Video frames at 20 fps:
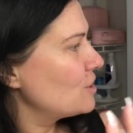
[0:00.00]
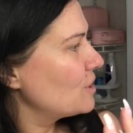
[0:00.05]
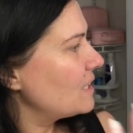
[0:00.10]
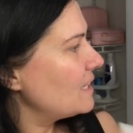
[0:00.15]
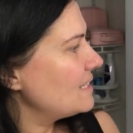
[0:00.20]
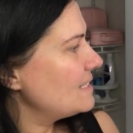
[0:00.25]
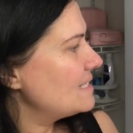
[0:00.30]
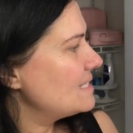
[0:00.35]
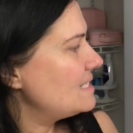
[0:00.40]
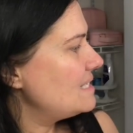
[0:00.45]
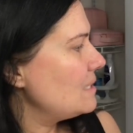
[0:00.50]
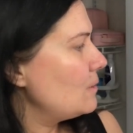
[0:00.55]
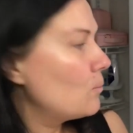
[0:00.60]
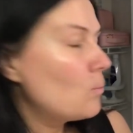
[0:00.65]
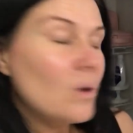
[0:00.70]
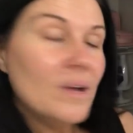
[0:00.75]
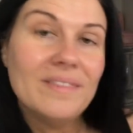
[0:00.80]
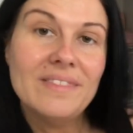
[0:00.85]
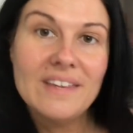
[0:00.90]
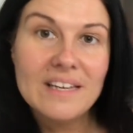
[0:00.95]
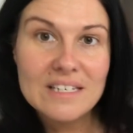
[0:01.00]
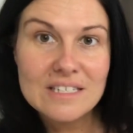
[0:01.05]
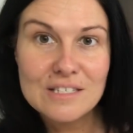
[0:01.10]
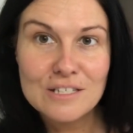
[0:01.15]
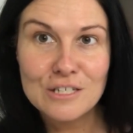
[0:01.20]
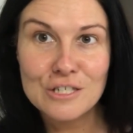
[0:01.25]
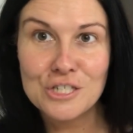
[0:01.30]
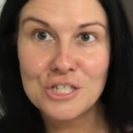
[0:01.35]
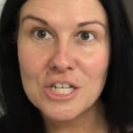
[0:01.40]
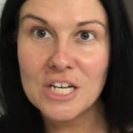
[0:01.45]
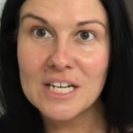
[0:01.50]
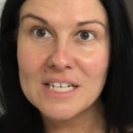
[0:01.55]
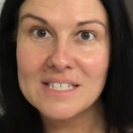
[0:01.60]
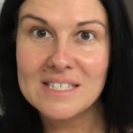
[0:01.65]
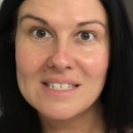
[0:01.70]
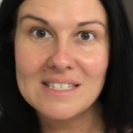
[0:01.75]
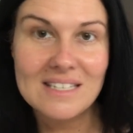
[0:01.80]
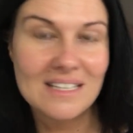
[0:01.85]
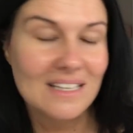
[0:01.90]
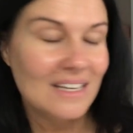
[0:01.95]
looking to see what they
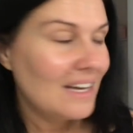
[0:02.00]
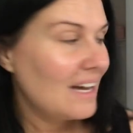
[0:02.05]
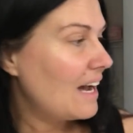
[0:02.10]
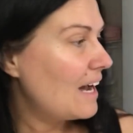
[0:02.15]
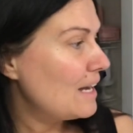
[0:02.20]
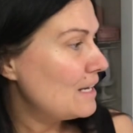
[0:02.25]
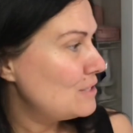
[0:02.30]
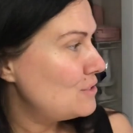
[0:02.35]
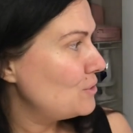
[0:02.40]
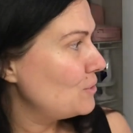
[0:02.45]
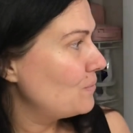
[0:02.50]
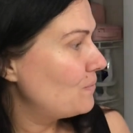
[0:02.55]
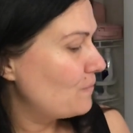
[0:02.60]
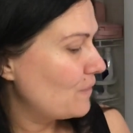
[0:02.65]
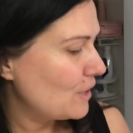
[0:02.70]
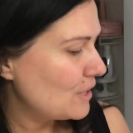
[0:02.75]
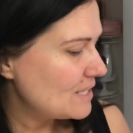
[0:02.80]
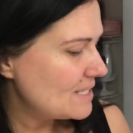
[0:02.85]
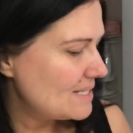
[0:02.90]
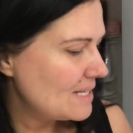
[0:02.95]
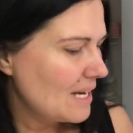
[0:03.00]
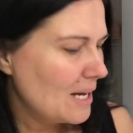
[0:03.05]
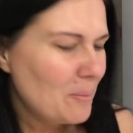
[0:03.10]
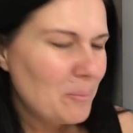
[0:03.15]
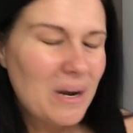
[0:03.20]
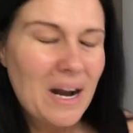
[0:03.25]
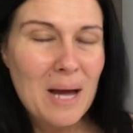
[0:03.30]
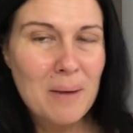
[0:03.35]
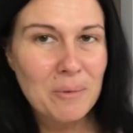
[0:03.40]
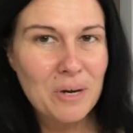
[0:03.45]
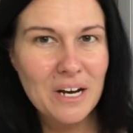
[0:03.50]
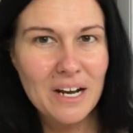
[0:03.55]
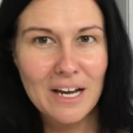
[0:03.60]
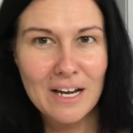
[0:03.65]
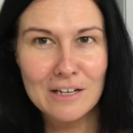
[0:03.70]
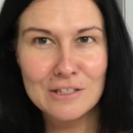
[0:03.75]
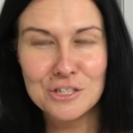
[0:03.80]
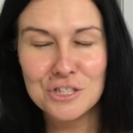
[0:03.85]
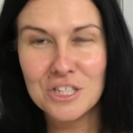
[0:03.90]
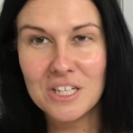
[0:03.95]
suggest I do first, but I'm gonna
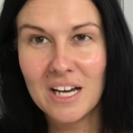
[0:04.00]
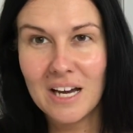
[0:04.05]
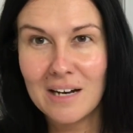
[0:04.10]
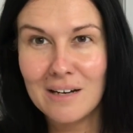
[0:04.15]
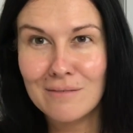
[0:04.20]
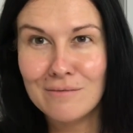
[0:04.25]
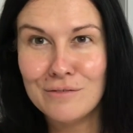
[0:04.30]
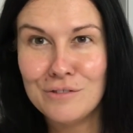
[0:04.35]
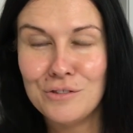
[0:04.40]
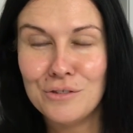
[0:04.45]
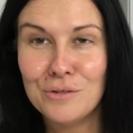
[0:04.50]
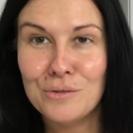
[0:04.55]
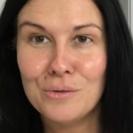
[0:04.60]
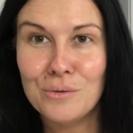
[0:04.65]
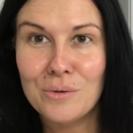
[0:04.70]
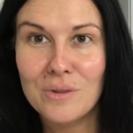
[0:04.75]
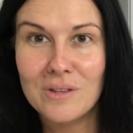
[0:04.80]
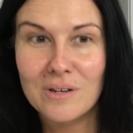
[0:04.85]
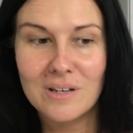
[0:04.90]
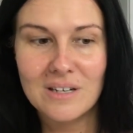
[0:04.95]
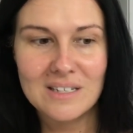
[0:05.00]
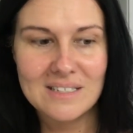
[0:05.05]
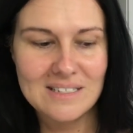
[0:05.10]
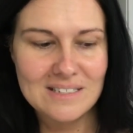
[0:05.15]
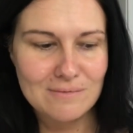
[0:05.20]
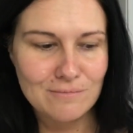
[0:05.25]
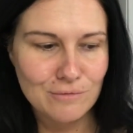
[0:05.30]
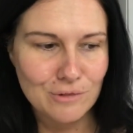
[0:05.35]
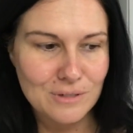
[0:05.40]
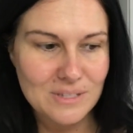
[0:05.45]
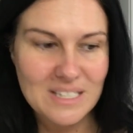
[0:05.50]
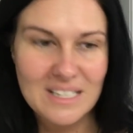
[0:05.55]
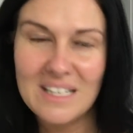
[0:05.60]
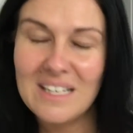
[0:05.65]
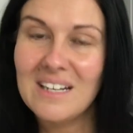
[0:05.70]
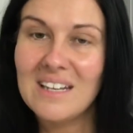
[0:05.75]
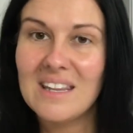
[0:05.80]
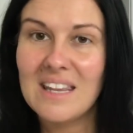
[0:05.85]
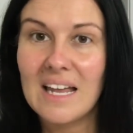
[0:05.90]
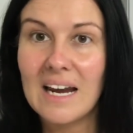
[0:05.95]
actually kind of do the
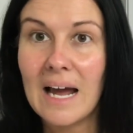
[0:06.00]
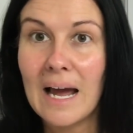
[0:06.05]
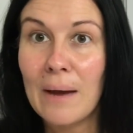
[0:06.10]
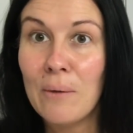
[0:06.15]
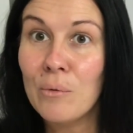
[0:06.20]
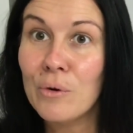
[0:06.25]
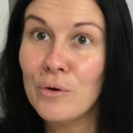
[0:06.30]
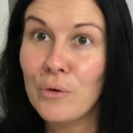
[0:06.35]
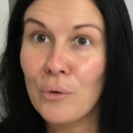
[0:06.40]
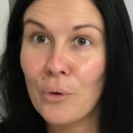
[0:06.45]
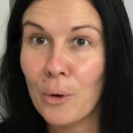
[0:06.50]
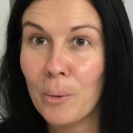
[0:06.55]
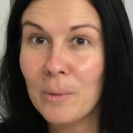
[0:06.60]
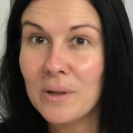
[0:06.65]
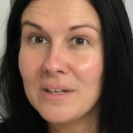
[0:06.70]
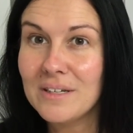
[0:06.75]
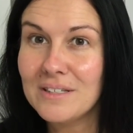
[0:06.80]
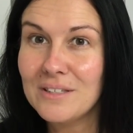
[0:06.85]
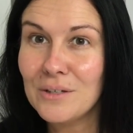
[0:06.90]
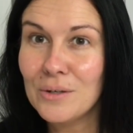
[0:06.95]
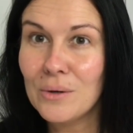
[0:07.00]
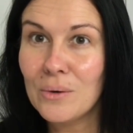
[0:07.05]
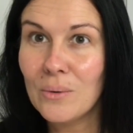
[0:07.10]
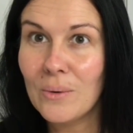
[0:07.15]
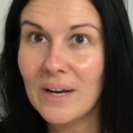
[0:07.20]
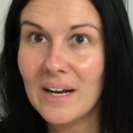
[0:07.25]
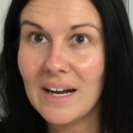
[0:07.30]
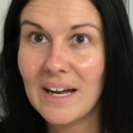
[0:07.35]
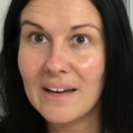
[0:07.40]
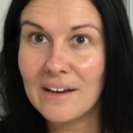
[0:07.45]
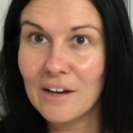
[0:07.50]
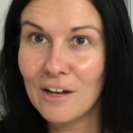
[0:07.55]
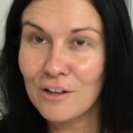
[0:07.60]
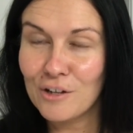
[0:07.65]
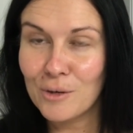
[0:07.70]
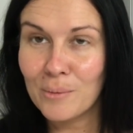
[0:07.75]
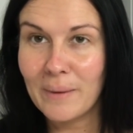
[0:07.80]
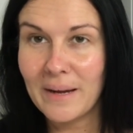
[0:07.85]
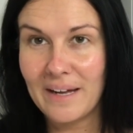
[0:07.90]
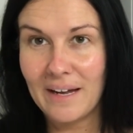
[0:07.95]
routine that I would normally do when I
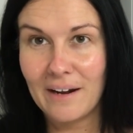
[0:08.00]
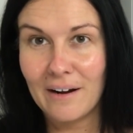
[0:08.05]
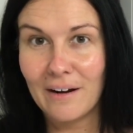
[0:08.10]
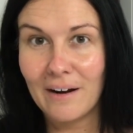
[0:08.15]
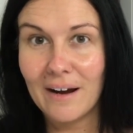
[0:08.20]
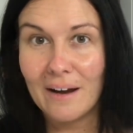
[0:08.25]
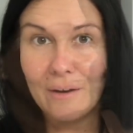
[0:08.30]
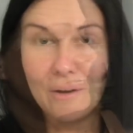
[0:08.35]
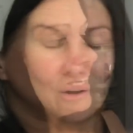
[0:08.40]
color my hair out.